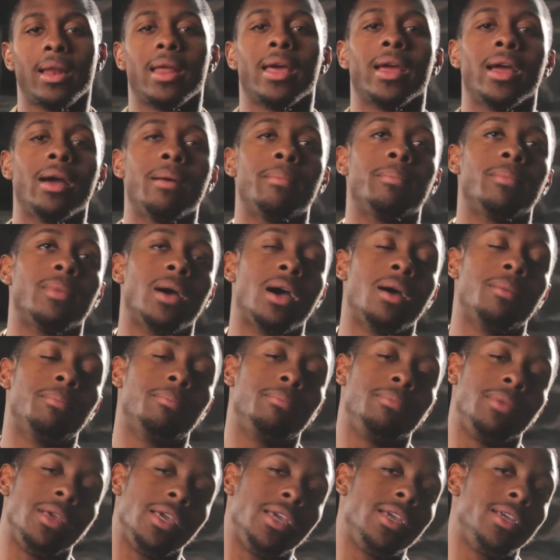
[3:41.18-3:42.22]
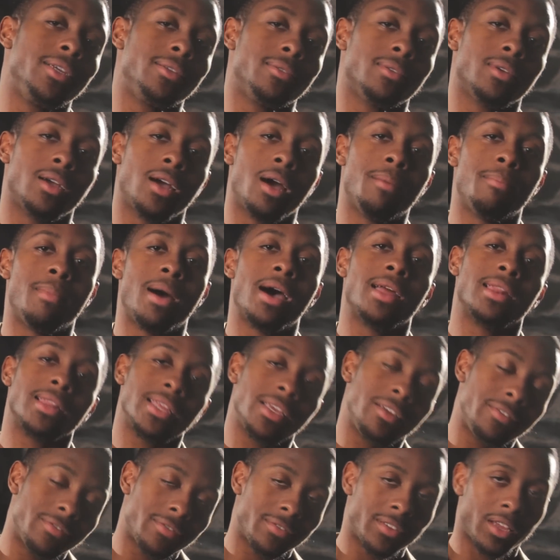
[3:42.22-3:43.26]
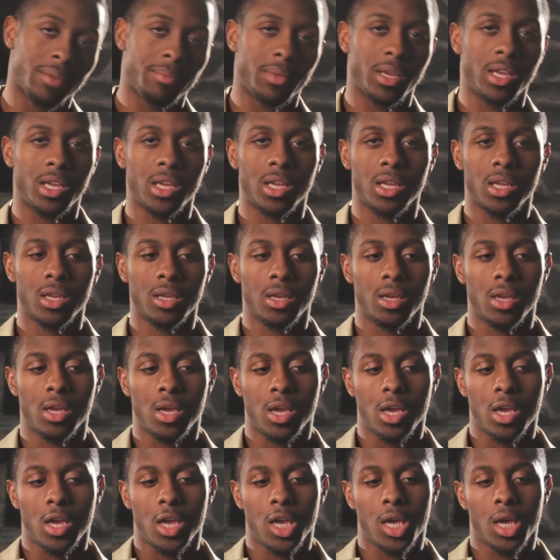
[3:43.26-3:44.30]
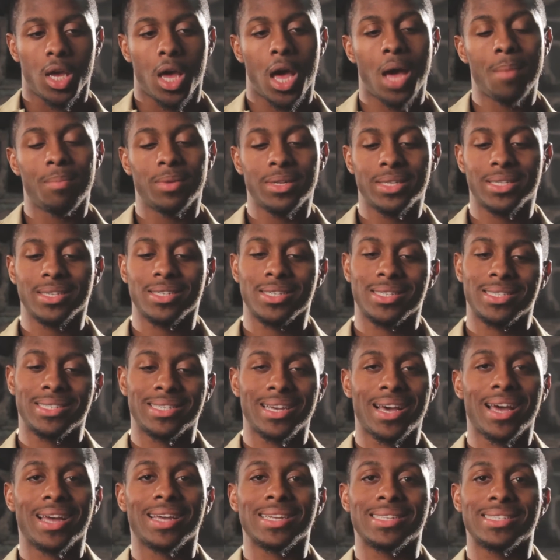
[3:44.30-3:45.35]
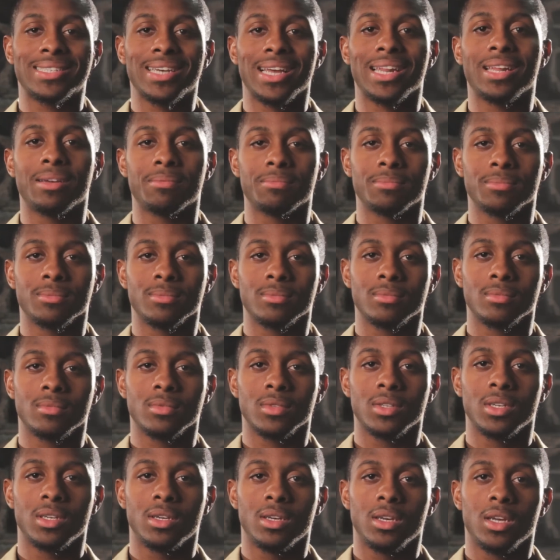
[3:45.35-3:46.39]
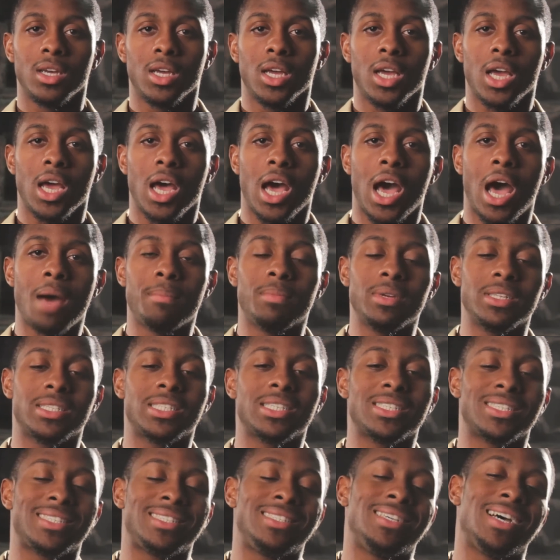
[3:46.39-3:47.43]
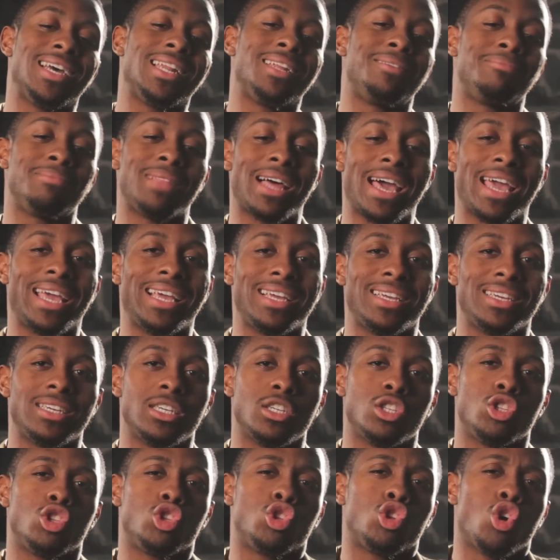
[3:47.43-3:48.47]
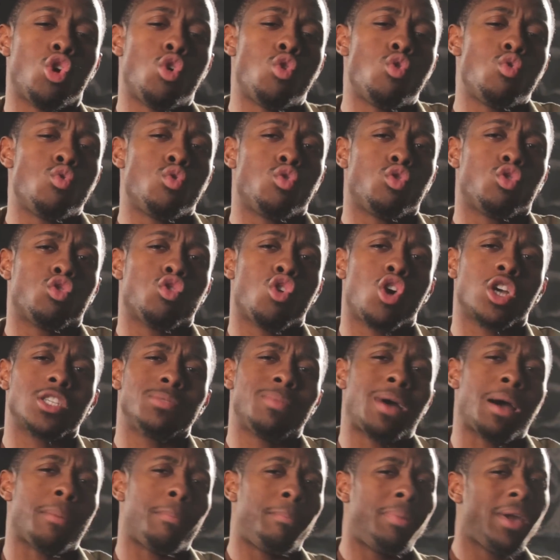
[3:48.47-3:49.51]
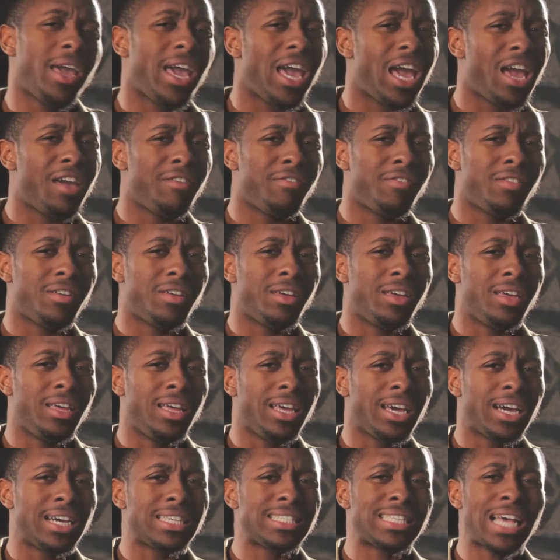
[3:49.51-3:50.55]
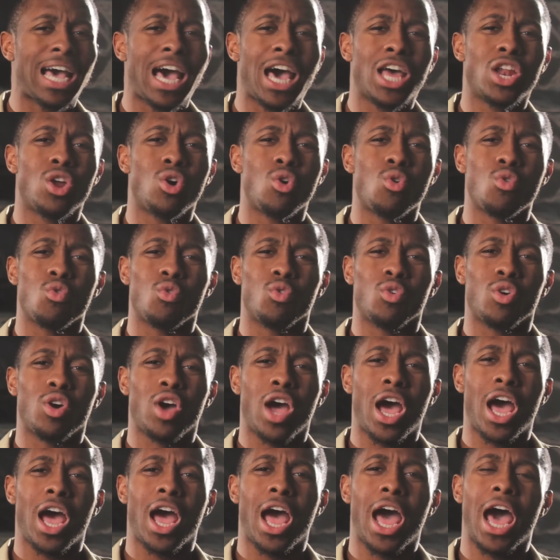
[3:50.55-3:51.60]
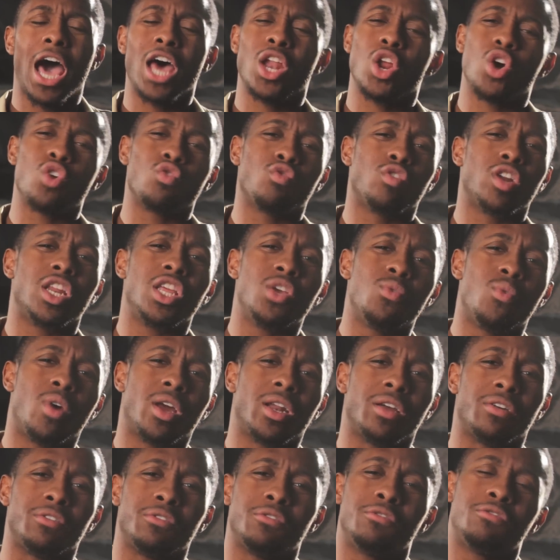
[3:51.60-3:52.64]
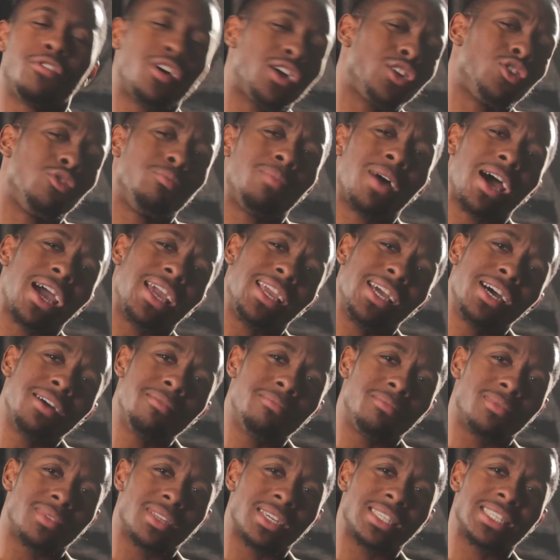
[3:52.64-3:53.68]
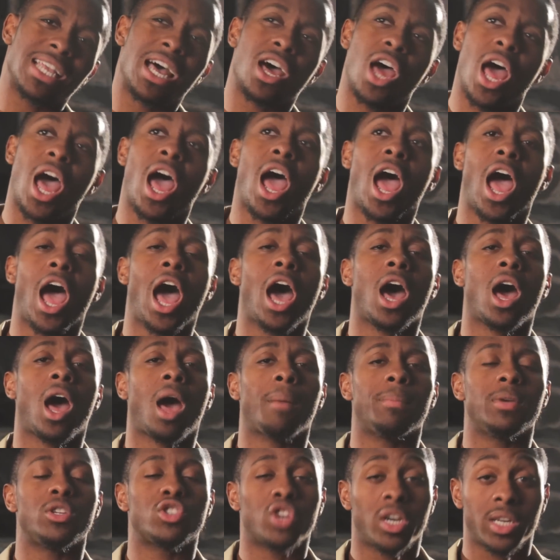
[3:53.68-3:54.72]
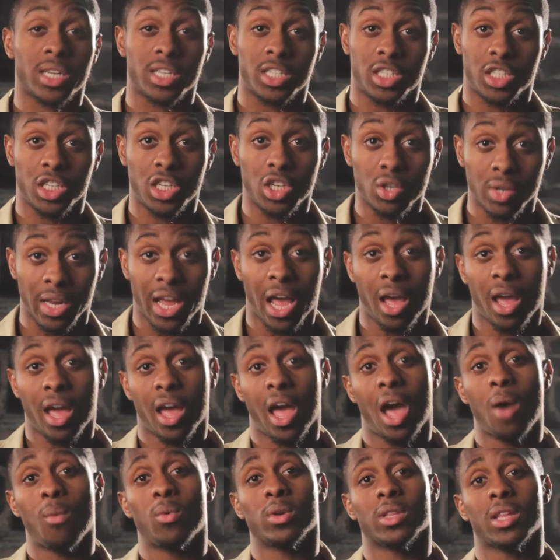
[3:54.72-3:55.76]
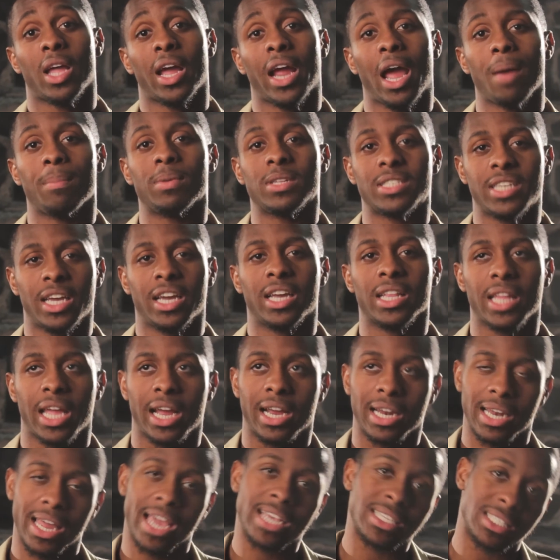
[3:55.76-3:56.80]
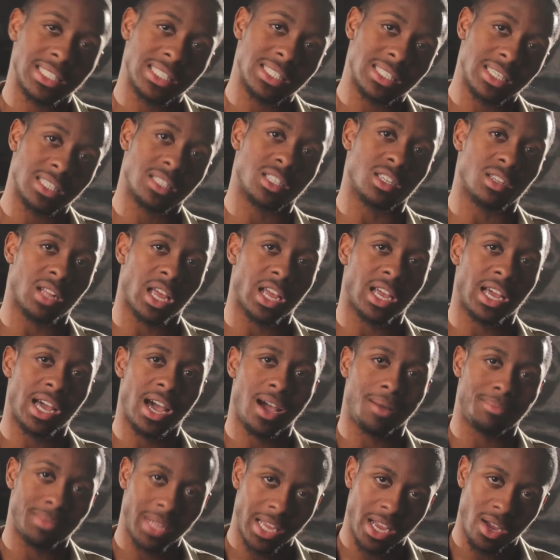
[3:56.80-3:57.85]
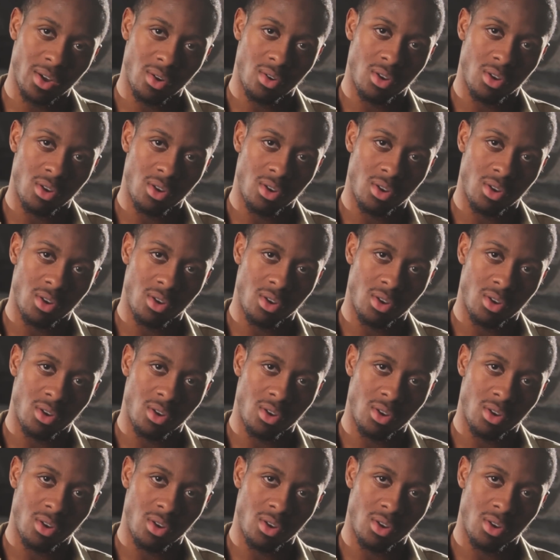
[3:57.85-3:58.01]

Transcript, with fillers: like, I'm, I'm me. I'm Molly. i And me, I'ma just tell, without them, the dad. Continue. I'ma just tell them, like, don't cross my path. Because you can't find your dad. Continue. I don't really want to fuck nobody up. Cause I I, I, I be trying to chill. Like I, I went like I've been taking like classes and shit to like calm down.